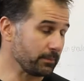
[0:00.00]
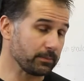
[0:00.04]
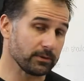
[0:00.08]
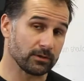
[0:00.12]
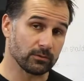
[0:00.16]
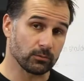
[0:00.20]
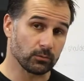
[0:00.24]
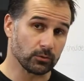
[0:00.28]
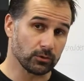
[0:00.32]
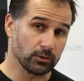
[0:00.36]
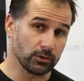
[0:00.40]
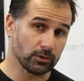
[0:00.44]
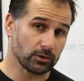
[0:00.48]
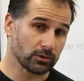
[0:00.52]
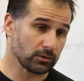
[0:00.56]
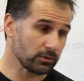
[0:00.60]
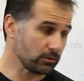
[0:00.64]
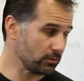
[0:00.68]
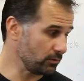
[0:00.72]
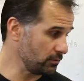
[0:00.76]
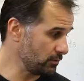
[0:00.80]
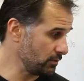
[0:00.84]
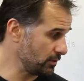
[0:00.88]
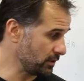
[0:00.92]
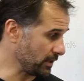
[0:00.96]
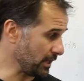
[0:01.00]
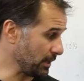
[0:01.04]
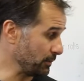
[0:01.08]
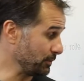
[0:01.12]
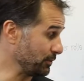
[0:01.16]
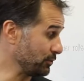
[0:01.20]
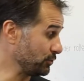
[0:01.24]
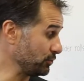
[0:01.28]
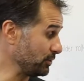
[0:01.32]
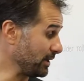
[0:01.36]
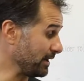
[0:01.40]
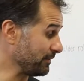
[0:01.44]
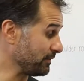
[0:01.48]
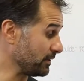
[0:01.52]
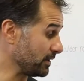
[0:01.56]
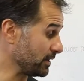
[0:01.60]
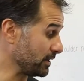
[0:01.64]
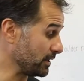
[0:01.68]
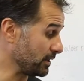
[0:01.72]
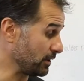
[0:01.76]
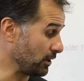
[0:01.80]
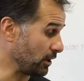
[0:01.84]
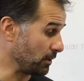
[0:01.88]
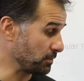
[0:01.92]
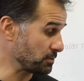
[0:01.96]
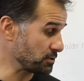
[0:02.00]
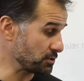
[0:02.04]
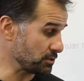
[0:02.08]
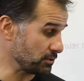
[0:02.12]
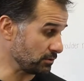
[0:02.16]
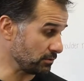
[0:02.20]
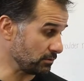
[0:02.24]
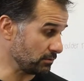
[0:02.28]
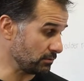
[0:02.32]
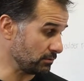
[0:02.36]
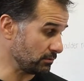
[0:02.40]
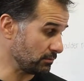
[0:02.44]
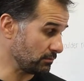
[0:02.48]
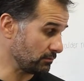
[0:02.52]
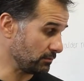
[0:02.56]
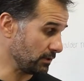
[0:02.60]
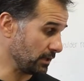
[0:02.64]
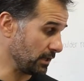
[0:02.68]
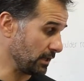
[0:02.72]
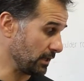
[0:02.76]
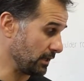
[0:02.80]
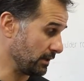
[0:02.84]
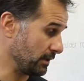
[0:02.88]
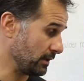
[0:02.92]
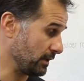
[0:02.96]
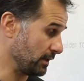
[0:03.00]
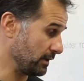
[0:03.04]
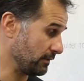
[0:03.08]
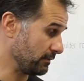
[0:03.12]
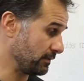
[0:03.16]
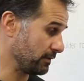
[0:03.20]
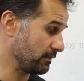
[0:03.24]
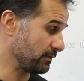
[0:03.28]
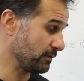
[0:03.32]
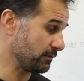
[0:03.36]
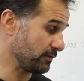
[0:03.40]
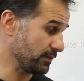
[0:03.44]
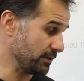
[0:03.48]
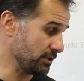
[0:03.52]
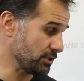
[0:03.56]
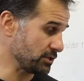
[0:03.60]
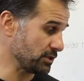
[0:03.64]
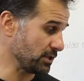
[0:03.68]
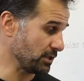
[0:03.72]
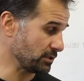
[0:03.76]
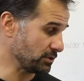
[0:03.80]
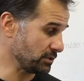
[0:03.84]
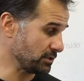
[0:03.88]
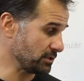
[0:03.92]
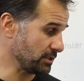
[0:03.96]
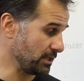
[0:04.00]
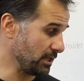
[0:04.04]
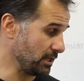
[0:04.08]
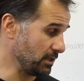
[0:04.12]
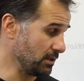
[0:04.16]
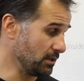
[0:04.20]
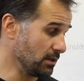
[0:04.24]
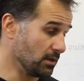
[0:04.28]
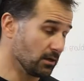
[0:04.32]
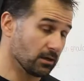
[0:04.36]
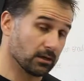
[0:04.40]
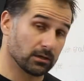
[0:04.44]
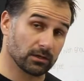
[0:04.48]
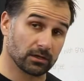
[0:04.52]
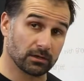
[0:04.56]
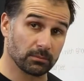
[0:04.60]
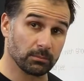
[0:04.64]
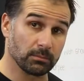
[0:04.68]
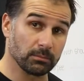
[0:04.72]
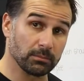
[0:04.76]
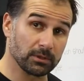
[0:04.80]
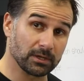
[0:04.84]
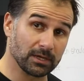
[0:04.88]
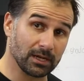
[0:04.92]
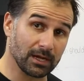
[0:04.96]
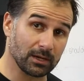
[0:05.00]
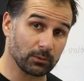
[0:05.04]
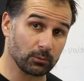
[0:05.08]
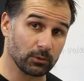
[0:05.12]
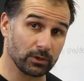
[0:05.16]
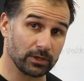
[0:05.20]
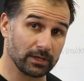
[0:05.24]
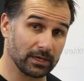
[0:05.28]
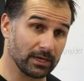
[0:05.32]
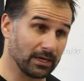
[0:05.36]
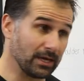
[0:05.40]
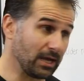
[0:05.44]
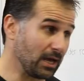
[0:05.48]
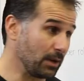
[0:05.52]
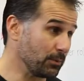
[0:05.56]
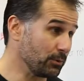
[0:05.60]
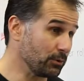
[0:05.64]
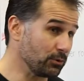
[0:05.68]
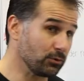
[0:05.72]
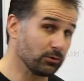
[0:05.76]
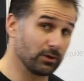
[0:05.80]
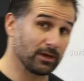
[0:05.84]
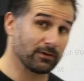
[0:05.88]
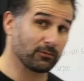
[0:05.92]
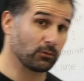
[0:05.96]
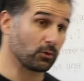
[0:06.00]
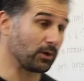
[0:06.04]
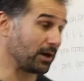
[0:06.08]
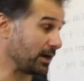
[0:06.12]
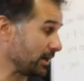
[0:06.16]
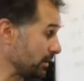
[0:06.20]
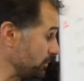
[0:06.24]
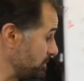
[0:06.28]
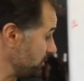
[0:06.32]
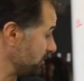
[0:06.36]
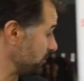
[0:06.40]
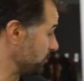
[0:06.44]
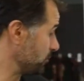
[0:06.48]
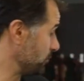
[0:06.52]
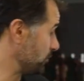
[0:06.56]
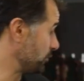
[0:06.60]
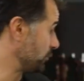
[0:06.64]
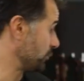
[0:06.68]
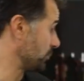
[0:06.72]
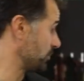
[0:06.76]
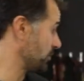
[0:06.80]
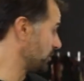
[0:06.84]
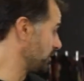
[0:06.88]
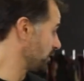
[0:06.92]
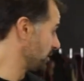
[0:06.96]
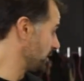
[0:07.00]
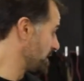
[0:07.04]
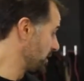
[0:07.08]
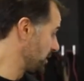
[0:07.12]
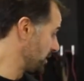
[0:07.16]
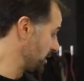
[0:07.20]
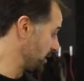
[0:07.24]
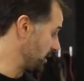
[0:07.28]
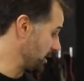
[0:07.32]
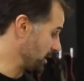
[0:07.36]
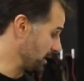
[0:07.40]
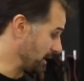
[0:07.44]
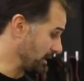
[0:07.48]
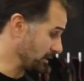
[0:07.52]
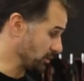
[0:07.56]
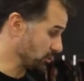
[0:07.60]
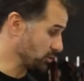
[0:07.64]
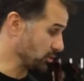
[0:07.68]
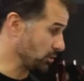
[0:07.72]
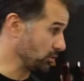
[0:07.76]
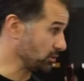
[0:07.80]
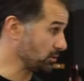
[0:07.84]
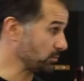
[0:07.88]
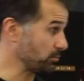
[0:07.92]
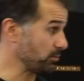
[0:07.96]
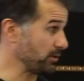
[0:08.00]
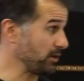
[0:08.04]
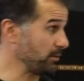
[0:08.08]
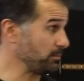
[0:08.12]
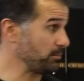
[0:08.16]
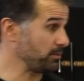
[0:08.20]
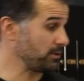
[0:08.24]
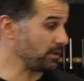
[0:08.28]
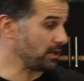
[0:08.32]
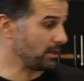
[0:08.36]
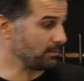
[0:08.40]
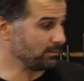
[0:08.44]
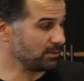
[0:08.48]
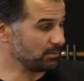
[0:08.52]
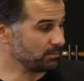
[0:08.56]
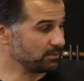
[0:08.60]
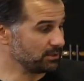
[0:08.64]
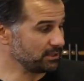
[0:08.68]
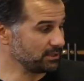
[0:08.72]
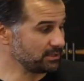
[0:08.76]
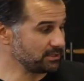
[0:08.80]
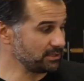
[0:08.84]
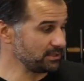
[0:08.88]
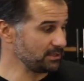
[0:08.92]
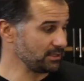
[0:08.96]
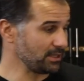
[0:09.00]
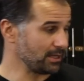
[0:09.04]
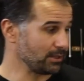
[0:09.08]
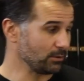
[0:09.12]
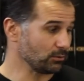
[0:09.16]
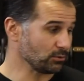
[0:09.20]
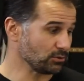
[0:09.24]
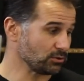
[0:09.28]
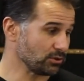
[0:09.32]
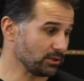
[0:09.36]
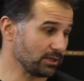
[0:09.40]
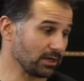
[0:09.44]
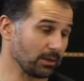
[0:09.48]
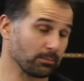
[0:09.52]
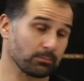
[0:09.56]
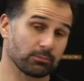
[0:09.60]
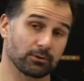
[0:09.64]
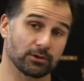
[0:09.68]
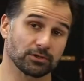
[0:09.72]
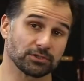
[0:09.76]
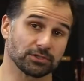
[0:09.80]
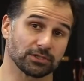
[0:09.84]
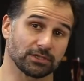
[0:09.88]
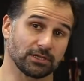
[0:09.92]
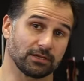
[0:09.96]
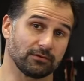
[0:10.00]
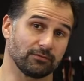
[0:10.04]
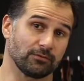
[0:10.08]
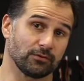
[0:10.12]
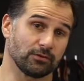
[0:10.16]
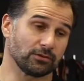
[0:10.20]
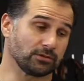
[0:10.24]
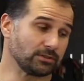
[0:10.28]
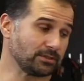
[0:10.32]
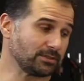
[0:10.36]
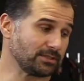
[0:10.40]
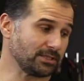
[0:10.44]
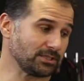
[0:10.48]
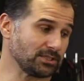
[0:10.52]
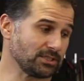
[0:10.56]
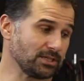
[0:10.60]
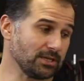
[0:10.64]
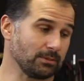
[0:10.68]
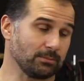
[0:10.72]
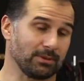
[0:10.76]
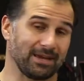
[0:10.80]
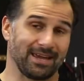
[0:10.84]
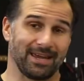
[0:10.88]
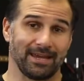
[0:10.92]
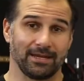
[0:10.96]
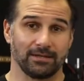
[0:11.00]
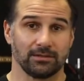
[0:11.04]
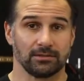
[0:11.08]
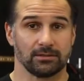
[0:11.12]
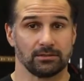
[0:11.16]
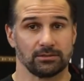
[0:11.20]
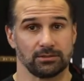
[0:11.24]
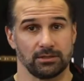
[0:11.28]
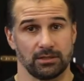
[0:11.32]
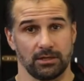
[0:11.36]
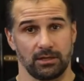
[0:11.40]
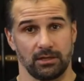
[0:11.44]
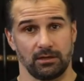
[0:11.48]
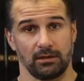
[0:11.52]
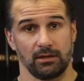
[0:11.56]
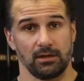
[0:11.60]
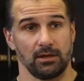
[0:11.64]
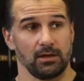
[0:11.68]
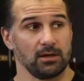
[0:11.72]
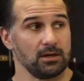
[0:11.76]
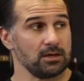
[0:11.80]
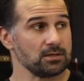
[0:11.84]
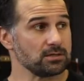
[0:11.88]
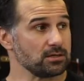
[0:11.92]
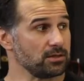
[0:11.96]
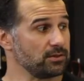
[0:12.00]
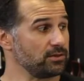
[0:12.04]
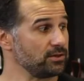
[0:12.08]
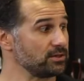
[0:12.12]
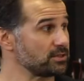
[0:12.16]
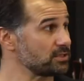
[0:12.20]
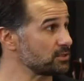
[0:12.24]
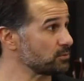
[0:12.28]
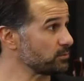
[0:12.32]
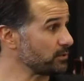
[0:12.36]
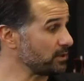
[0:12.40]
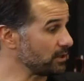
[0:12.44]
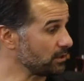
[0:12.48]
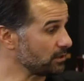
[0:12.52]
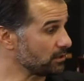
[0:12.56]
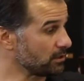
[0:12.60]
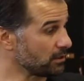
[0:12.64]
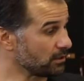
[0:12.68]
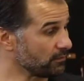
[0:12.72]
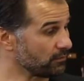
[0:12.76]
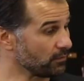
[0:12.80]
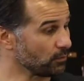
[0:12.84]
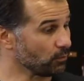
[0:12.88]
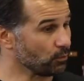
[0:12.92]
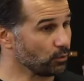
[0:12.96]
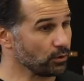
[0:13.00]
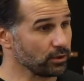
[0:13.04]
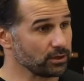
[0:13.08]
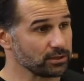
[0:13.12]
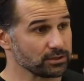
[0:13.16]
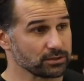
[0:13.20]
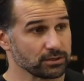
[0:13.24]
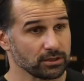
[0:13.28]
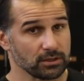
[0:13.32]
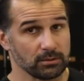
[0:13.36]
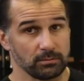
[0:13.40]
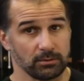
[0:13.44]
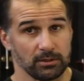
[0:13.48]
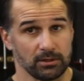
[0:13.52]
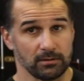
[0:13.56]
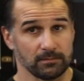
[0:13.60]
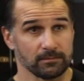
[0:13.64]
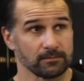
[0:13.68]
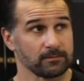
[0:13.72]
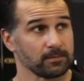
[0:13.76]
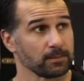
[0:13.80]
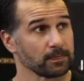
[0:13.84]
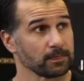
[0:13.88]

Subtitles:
a bit of work. Okay, we do have an optional finisher, I should say, a lot of midline work here, and we do have quite a bit of work in our shoulder prep, our mobility, and also in our project inverted session number 8 today. So this is where a lot of the work is going to be.